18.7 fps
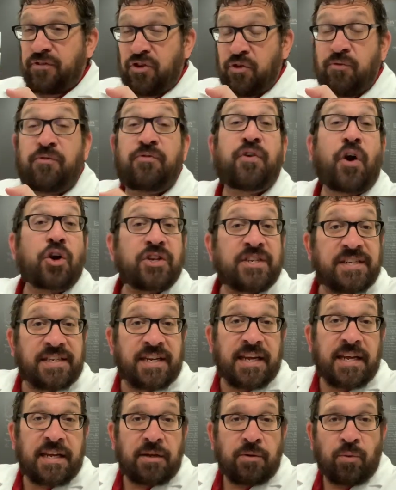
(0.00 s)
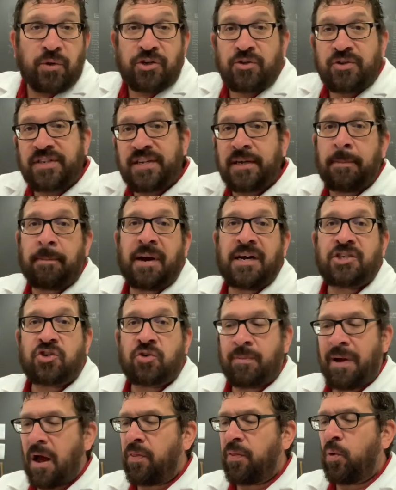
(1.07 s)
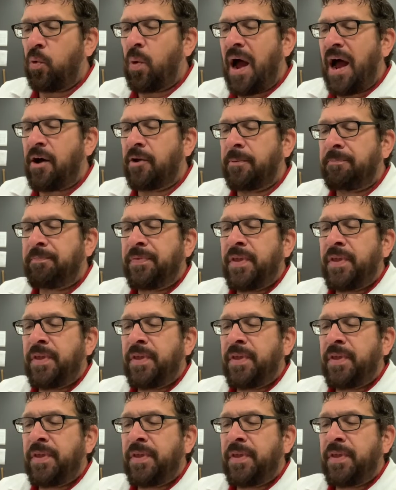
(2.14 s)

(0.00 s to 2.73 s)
first see when you see a mushroom out in the wild.